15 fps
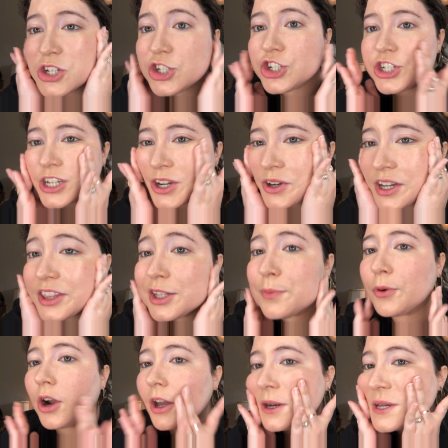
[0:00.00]
shearing the
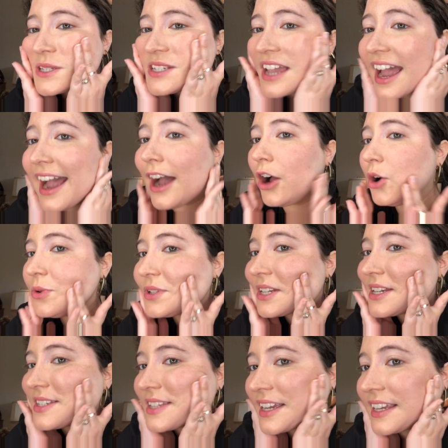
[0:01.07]
product out
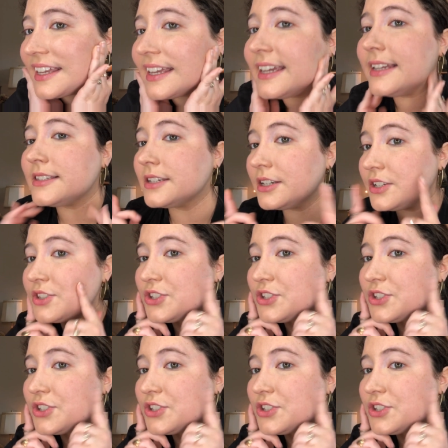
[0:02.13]
as I get